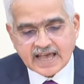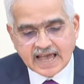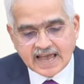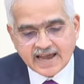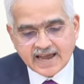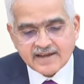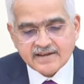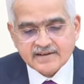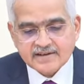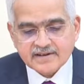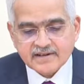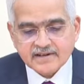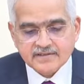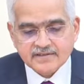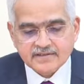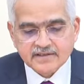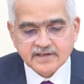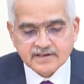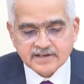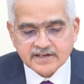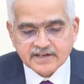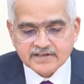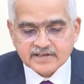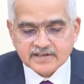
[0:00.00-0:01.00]
and
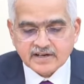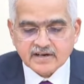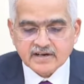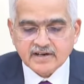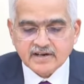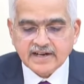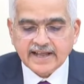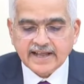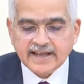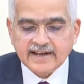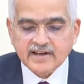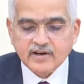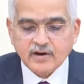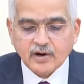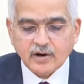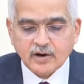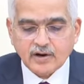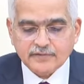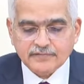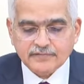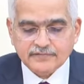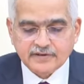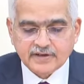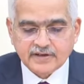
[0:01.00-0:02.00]
the return leg
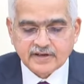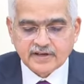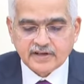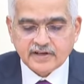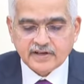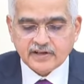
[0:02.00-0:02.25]
of